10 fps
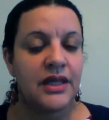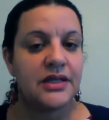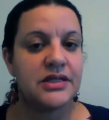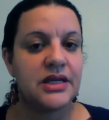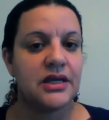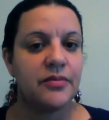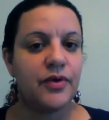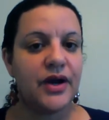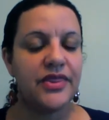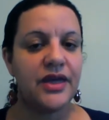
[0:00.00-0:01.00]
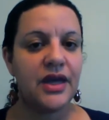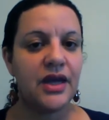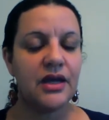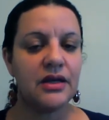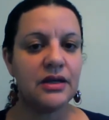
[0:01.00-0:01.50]
And then taking a breath
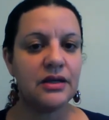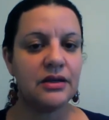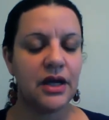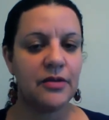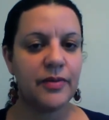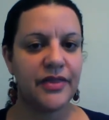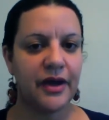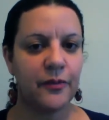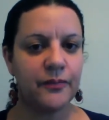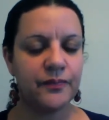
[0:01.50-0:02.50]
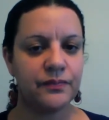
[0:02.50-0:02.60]
in and a breath out.